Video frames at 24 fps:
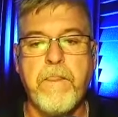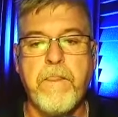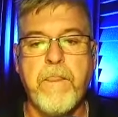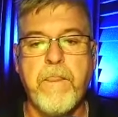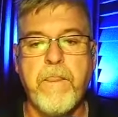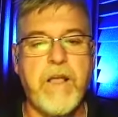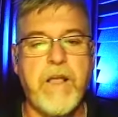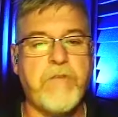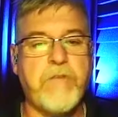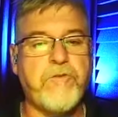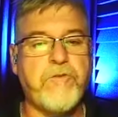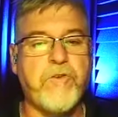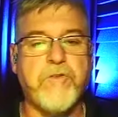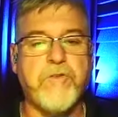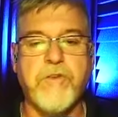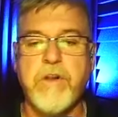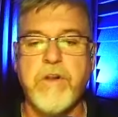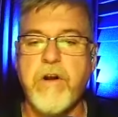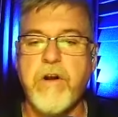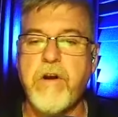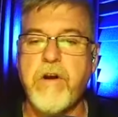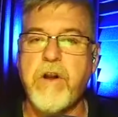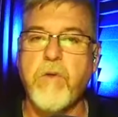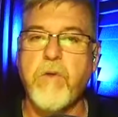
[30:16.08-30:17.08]
it's just
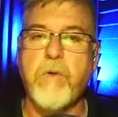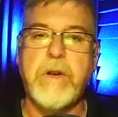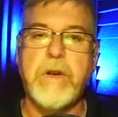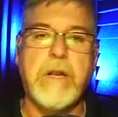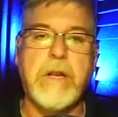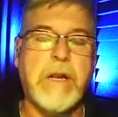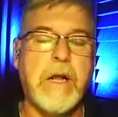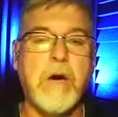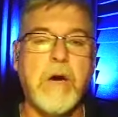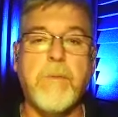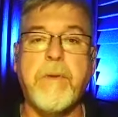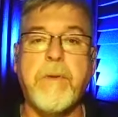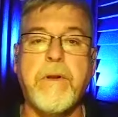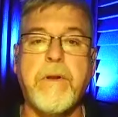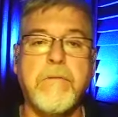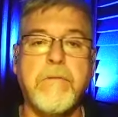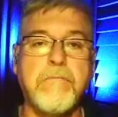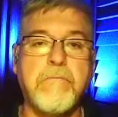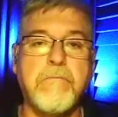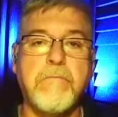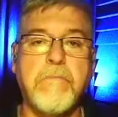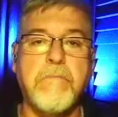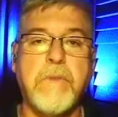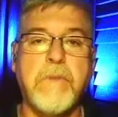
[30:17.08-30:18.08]
an area we need help in,
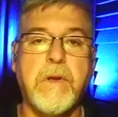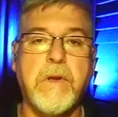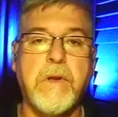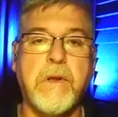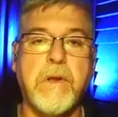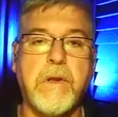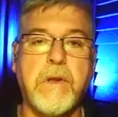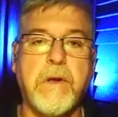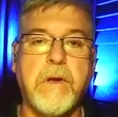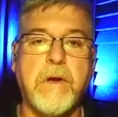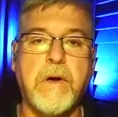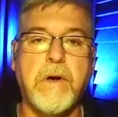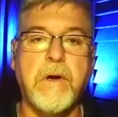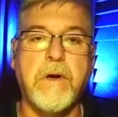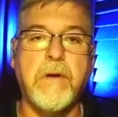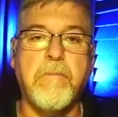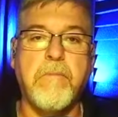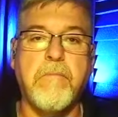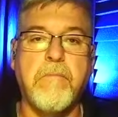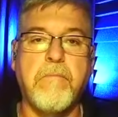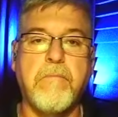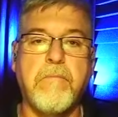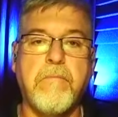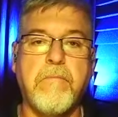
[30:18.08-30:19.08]
and
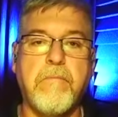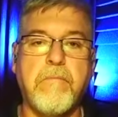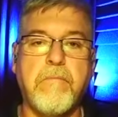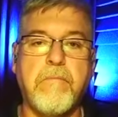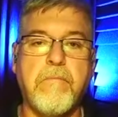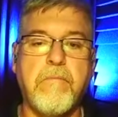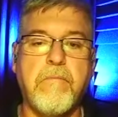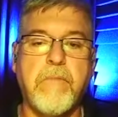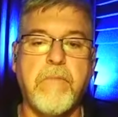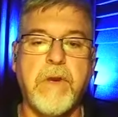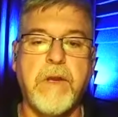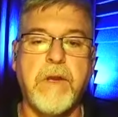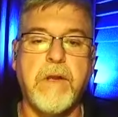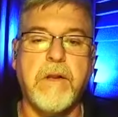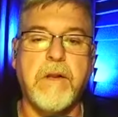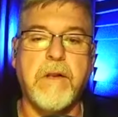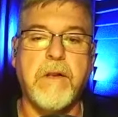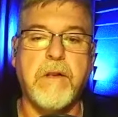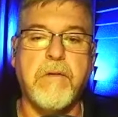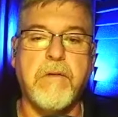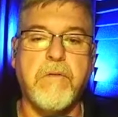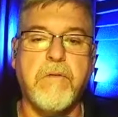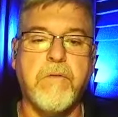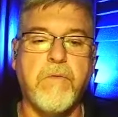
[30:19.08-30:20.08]
um, and
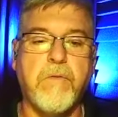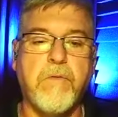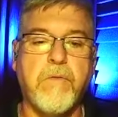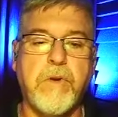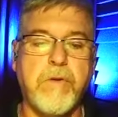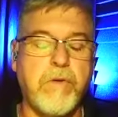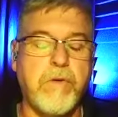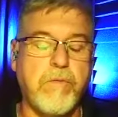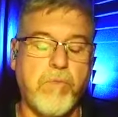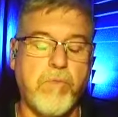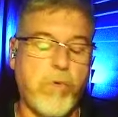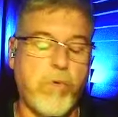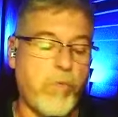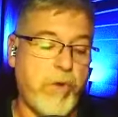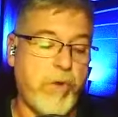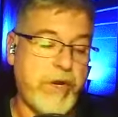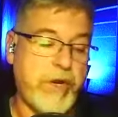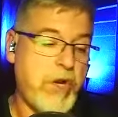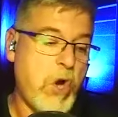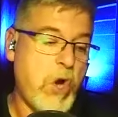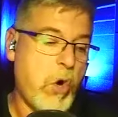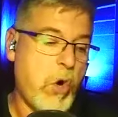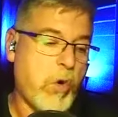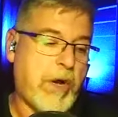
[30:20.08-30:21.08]
uh, we, we
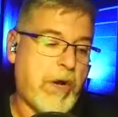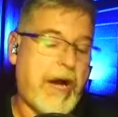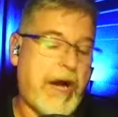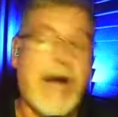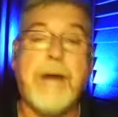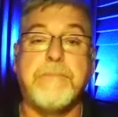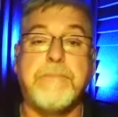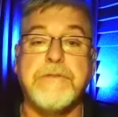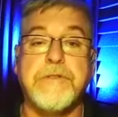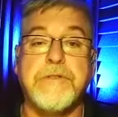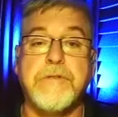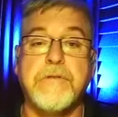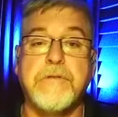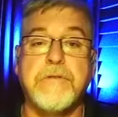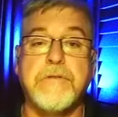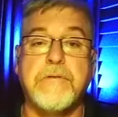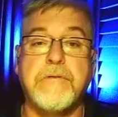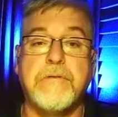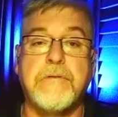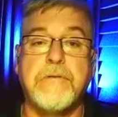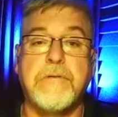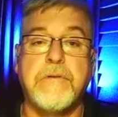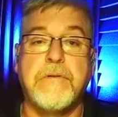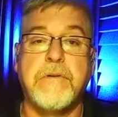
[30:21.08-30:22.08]
know cops
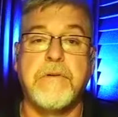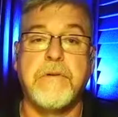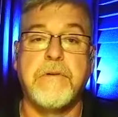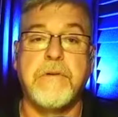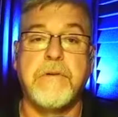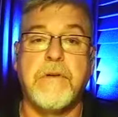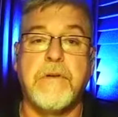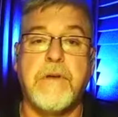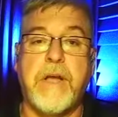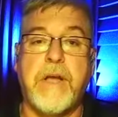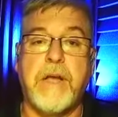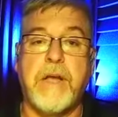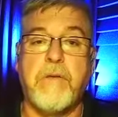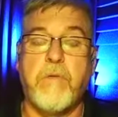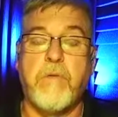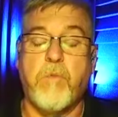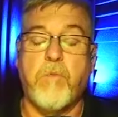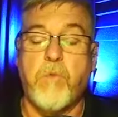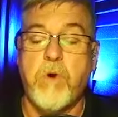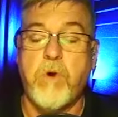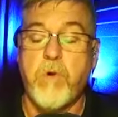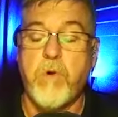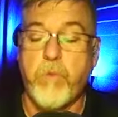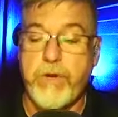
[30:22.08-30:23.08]
and
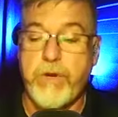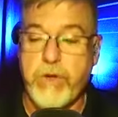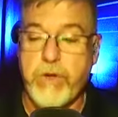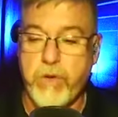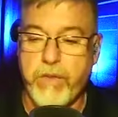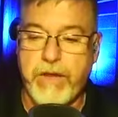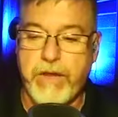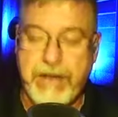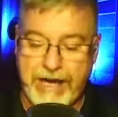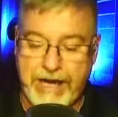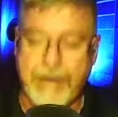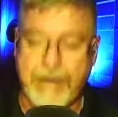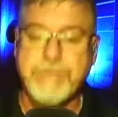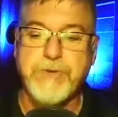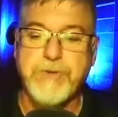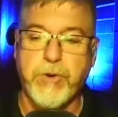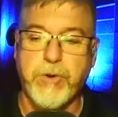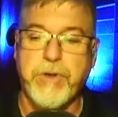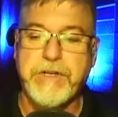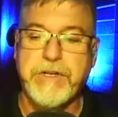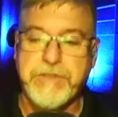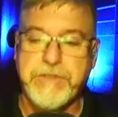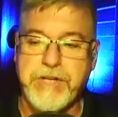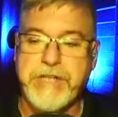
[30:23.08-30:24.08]
we know the cops
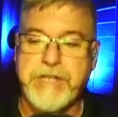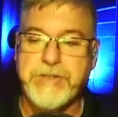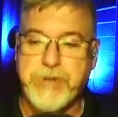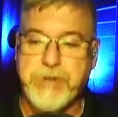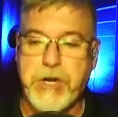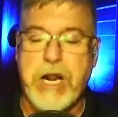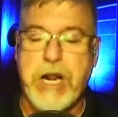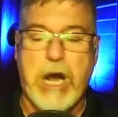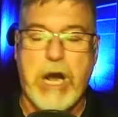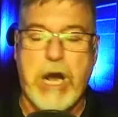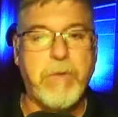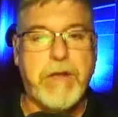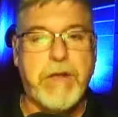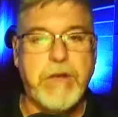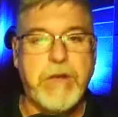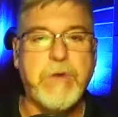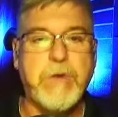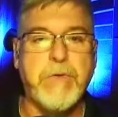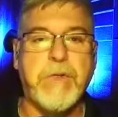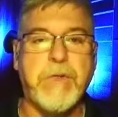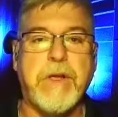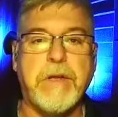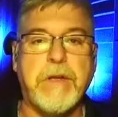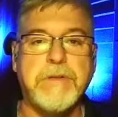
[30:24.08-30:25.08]
organization and how they
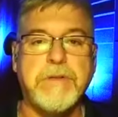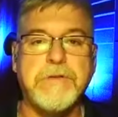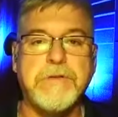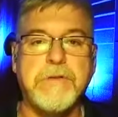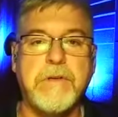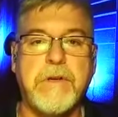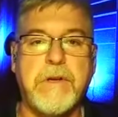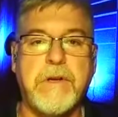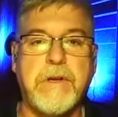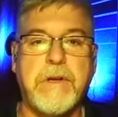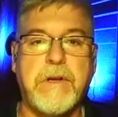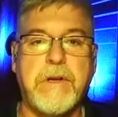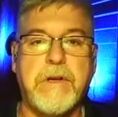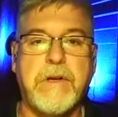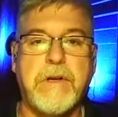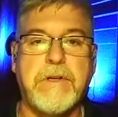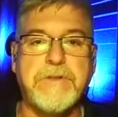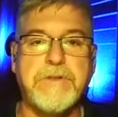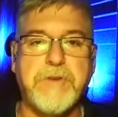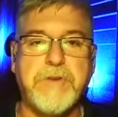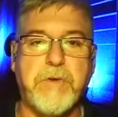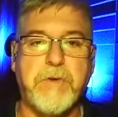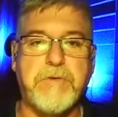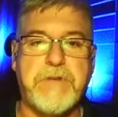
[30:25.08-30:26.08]
do things
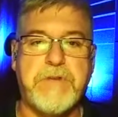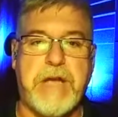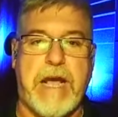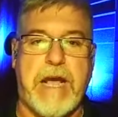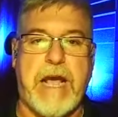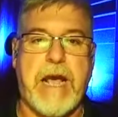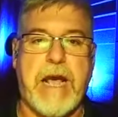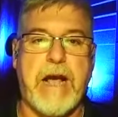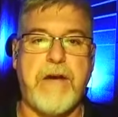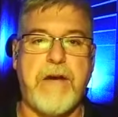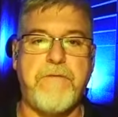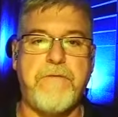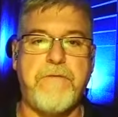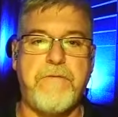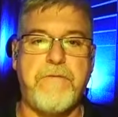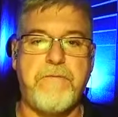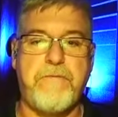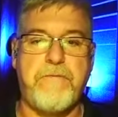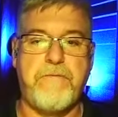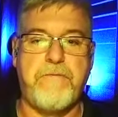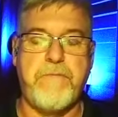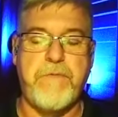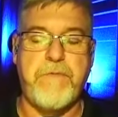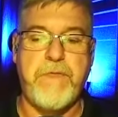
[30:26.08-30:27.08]
so to have
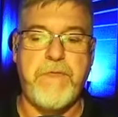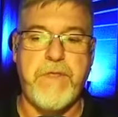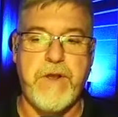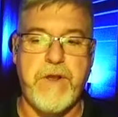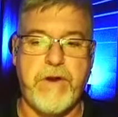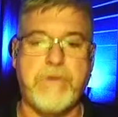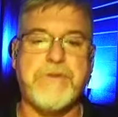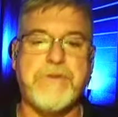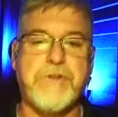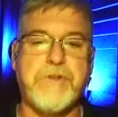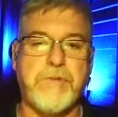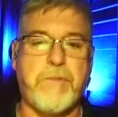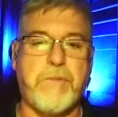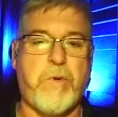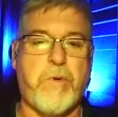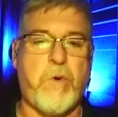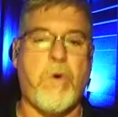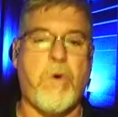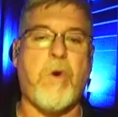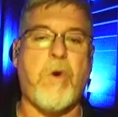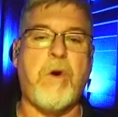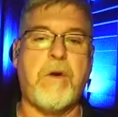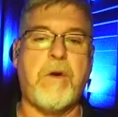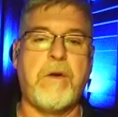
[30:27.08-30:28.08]
their
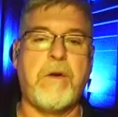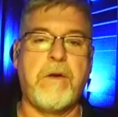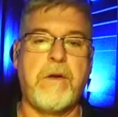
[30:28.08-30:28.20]
support